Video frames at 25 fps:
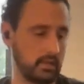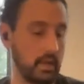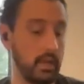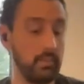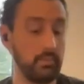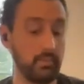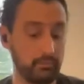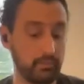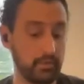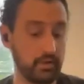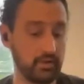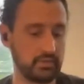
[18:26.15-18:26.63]

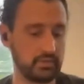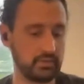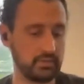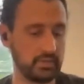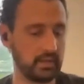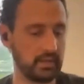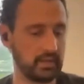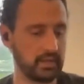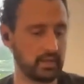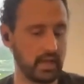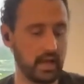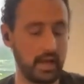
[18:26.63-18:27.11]
I'm afraid of
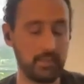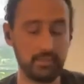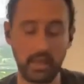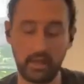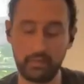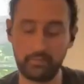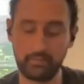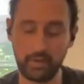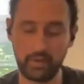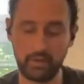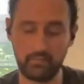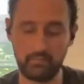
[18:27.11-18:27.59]
spilling it. I'm
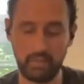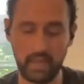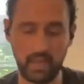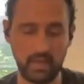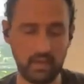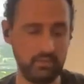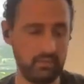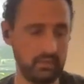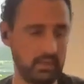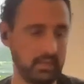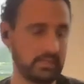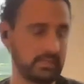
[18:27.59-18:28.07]
not afraid of
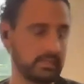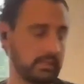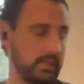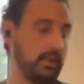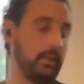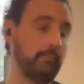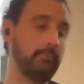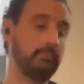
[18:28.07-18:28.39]
making this